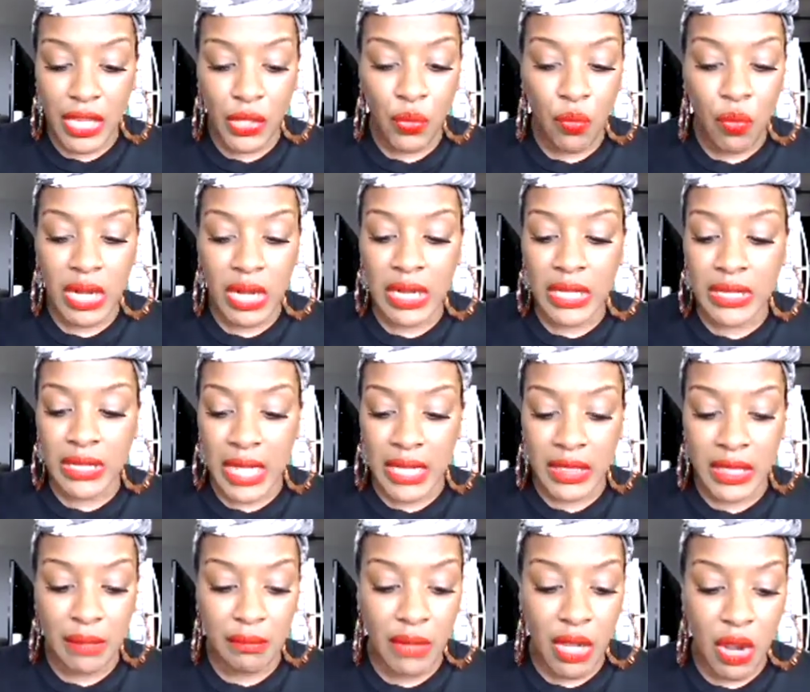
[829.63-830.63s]
You want to
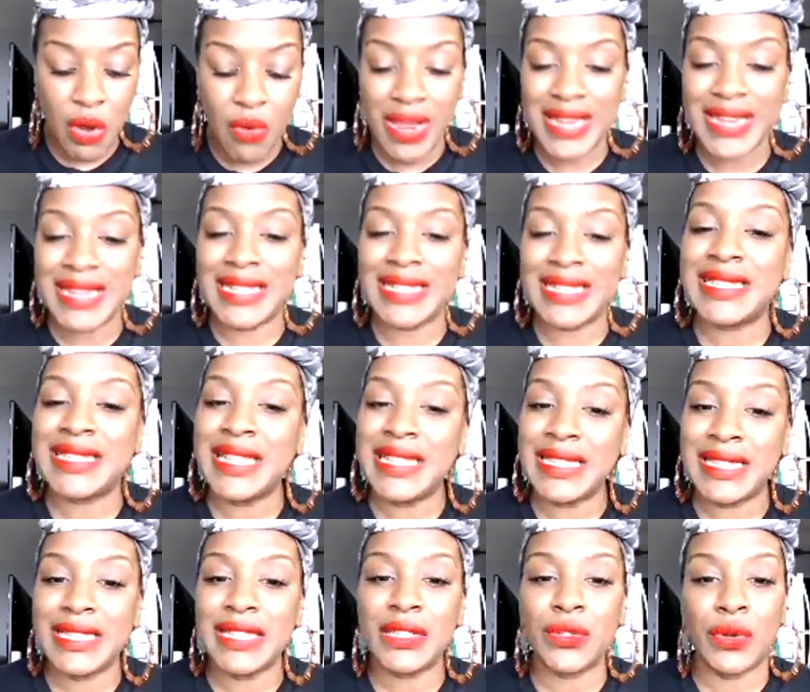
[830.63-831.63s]
let them know in a
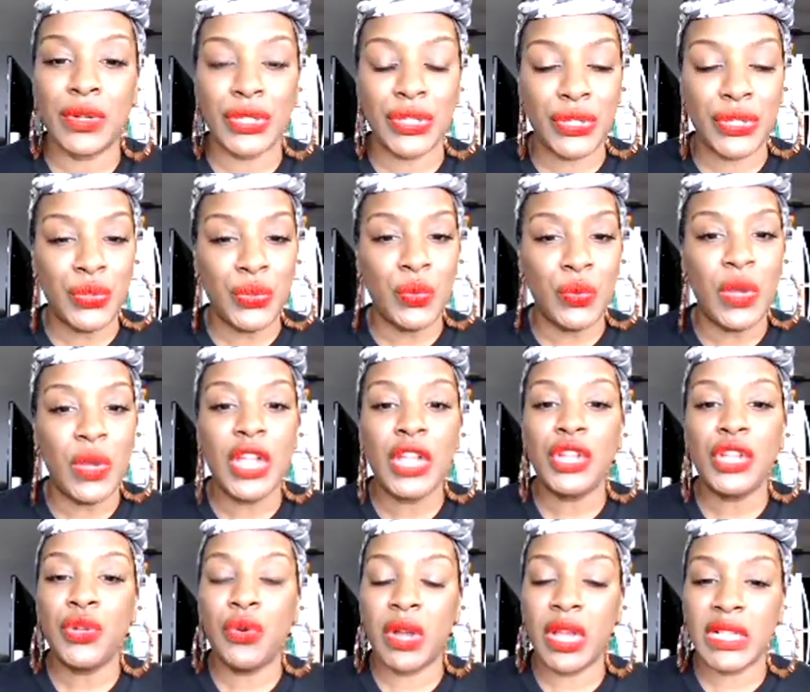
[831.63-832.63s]
sentence or two
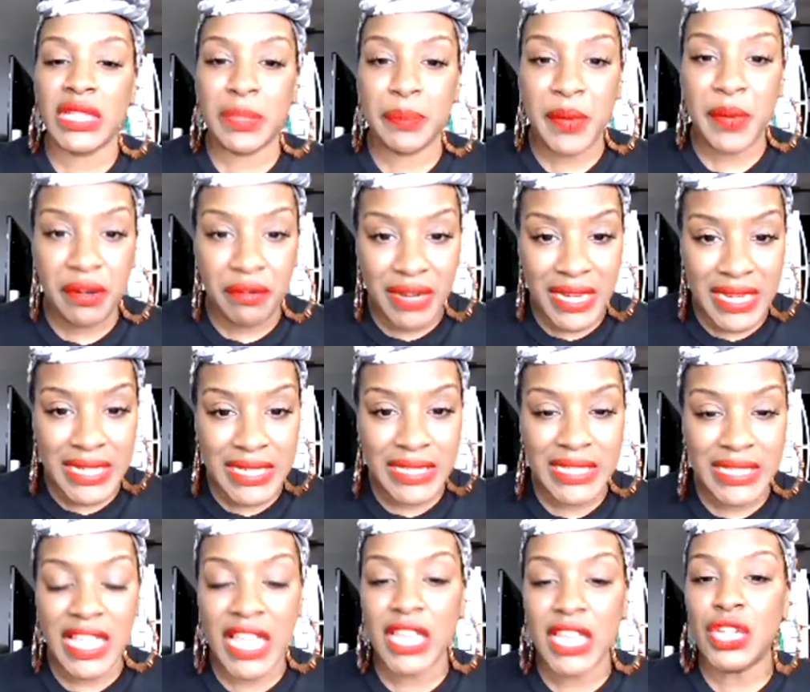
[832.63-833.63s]
your
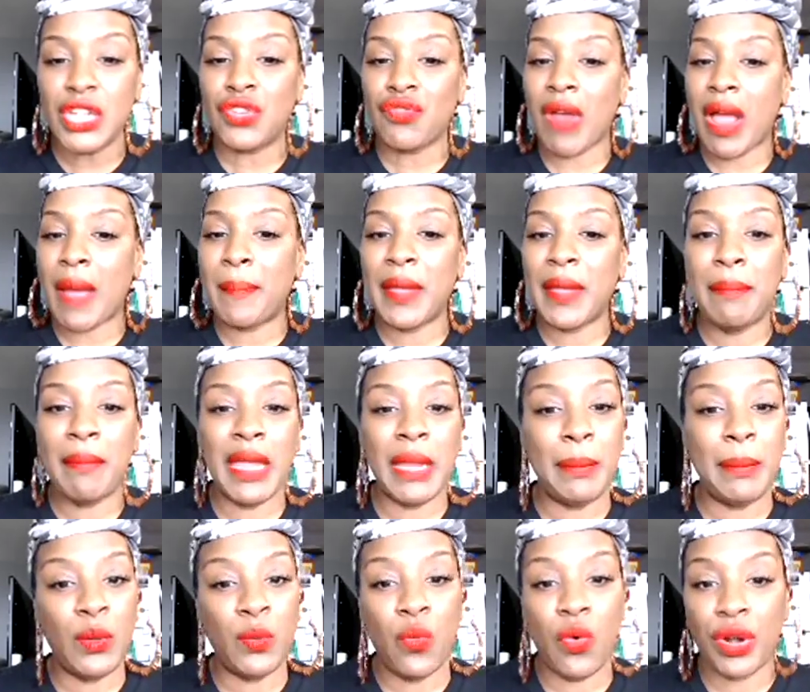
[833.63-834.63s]
experience and drop in
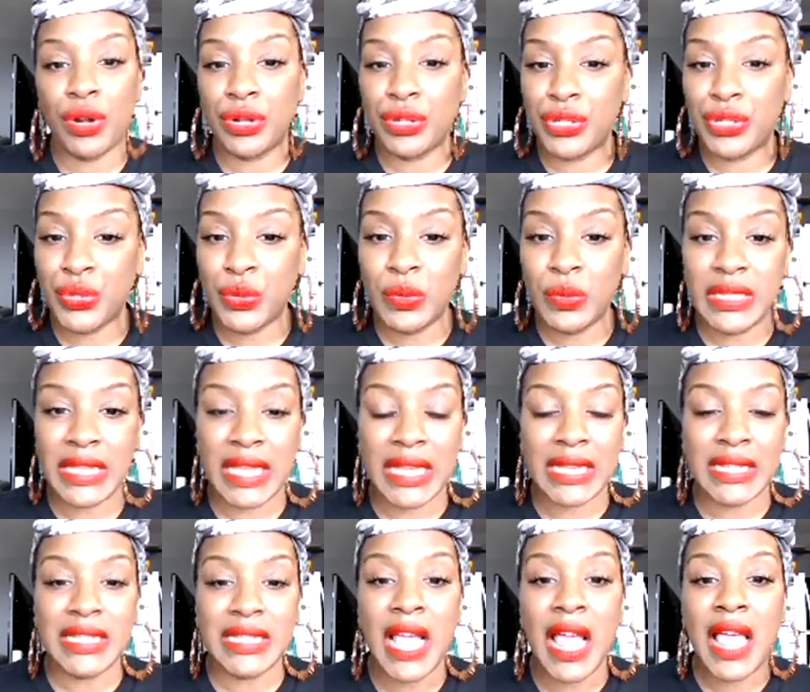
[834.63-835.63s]
maybe 1 or 2
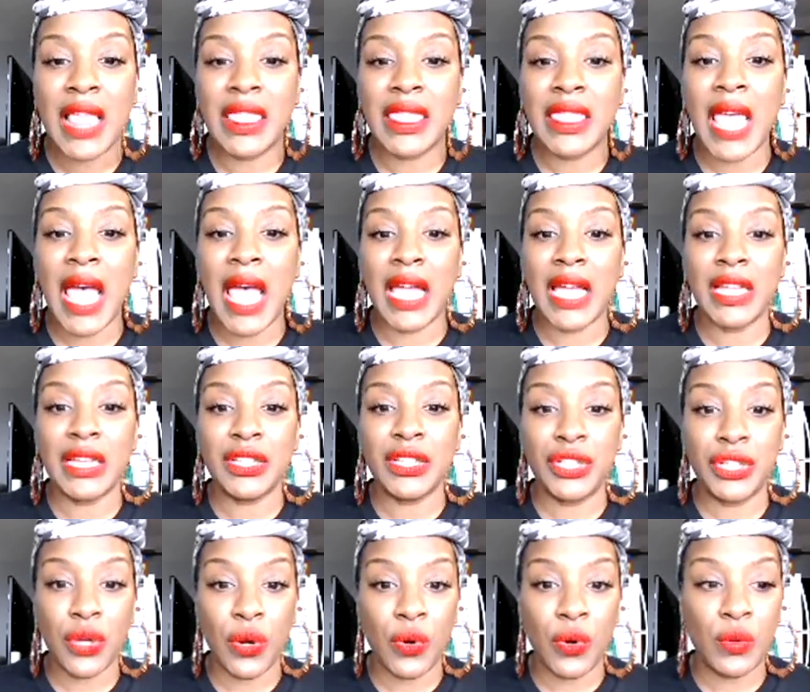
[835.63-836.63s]
links that
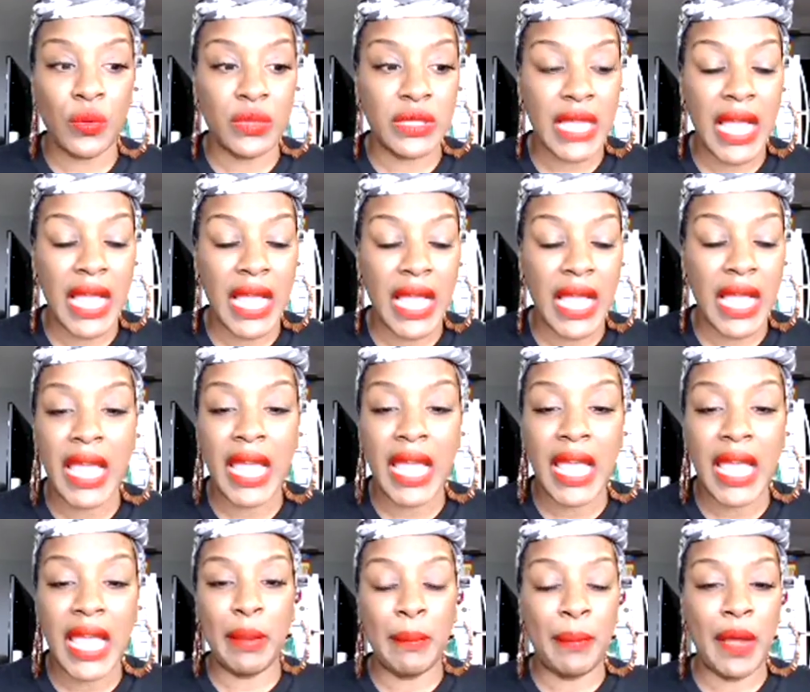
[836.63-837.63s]
shows, hey, I've
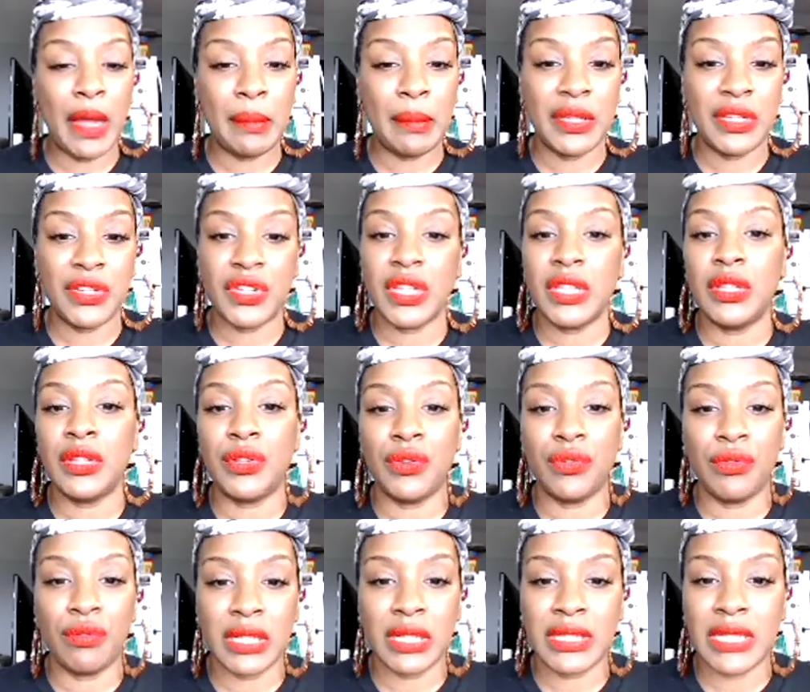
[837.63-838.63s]
been published in the New
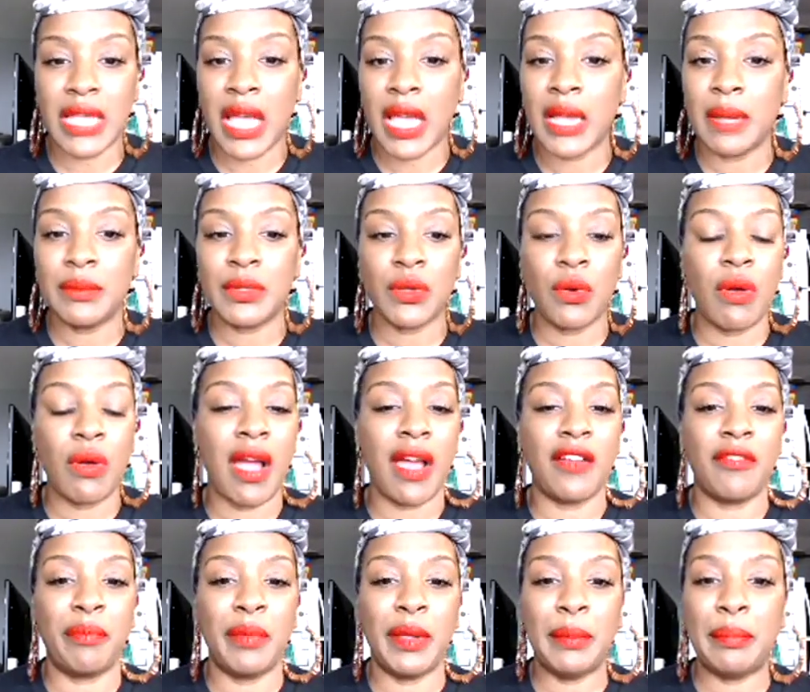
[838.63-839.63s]
York Times, or
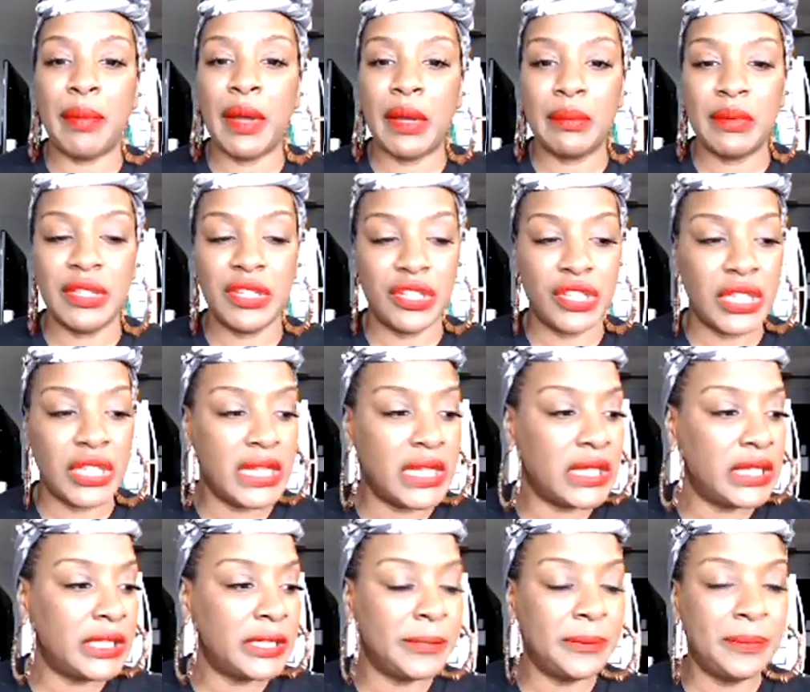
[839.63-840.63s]
I've been published
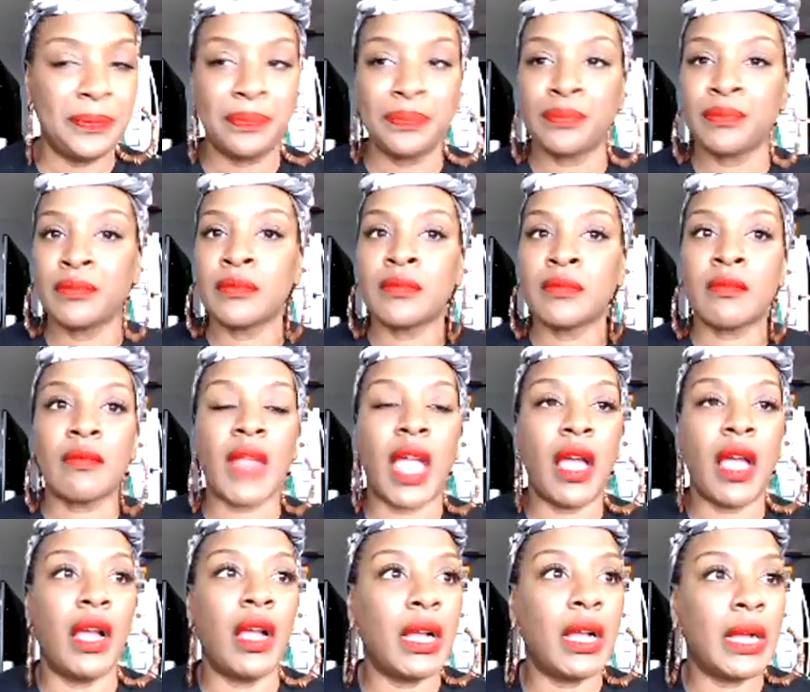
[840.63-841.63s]
in
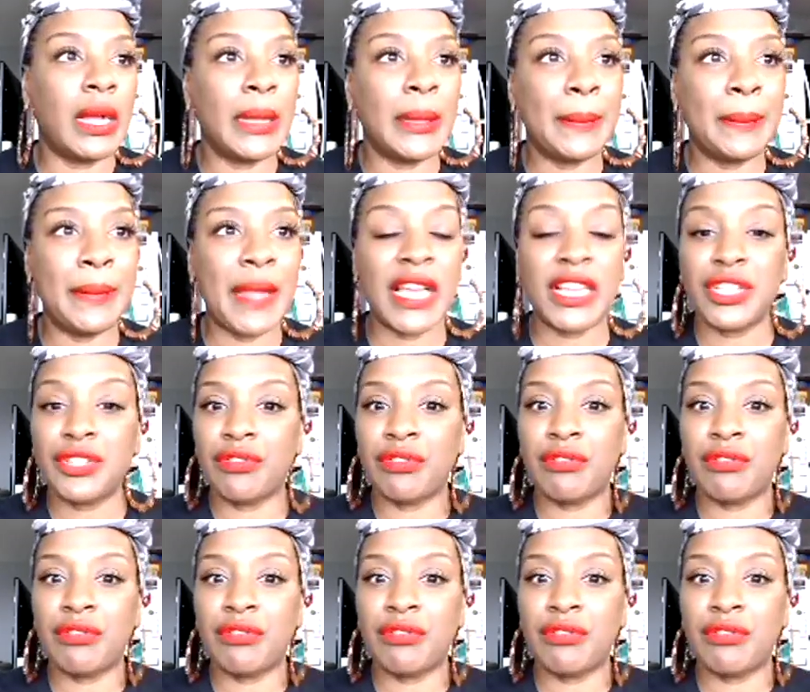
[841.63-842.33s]
Extra